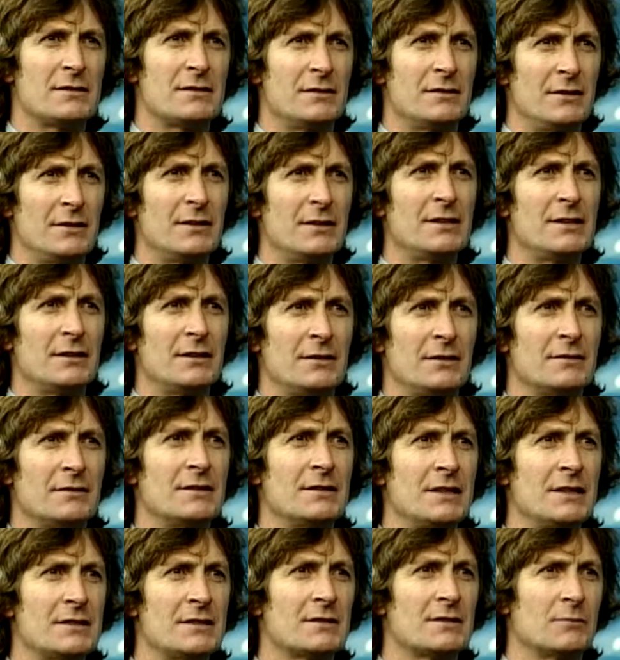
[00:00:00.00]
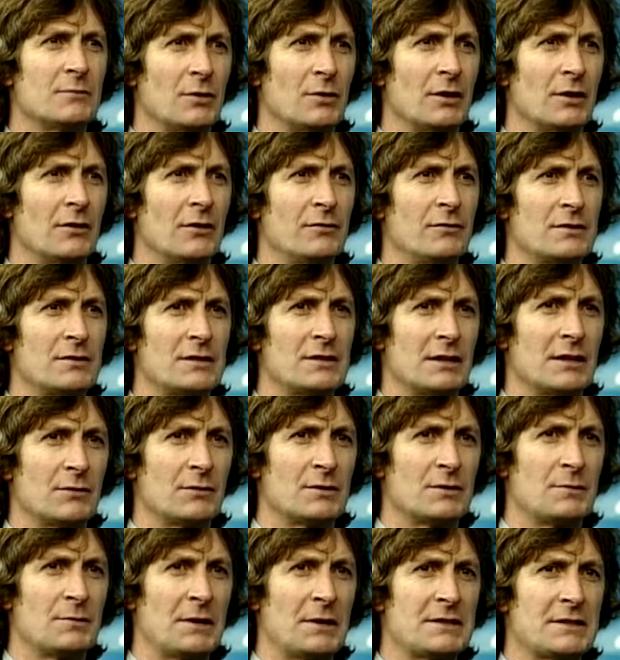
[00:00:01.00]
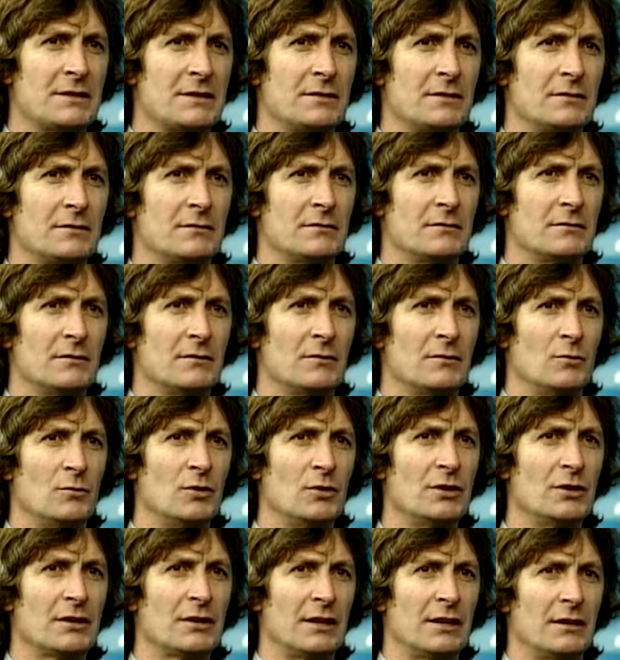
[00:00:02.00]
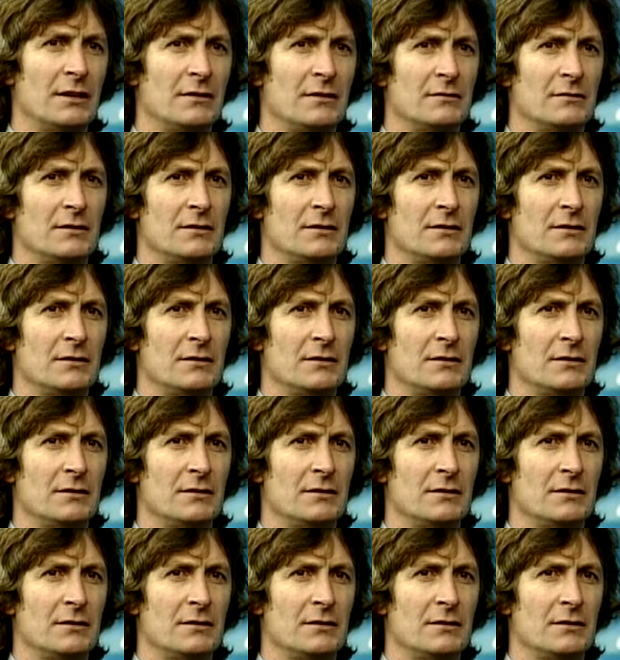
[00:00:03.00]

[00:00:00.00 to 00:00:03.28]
You did earn decent money. Obviously, it was better than working,